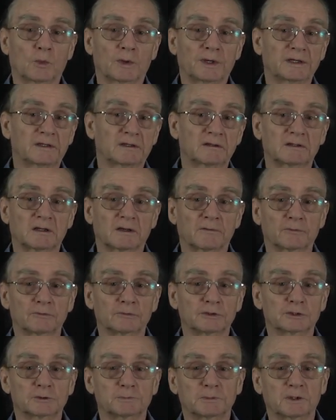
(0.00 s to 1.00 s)
weighted
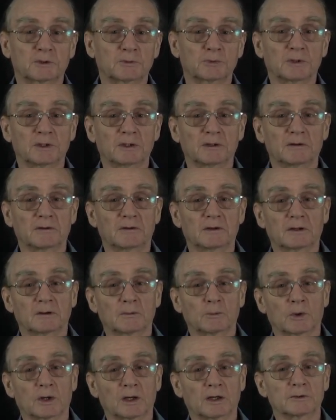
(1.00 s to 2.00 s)
average between the
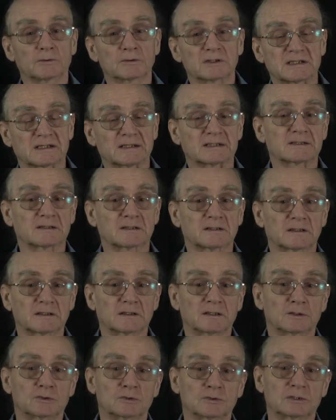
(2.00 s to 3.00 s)
values
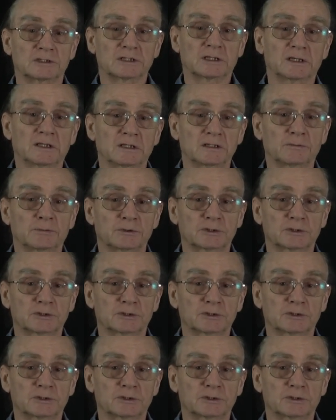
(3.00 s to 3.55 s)
yesterday and today,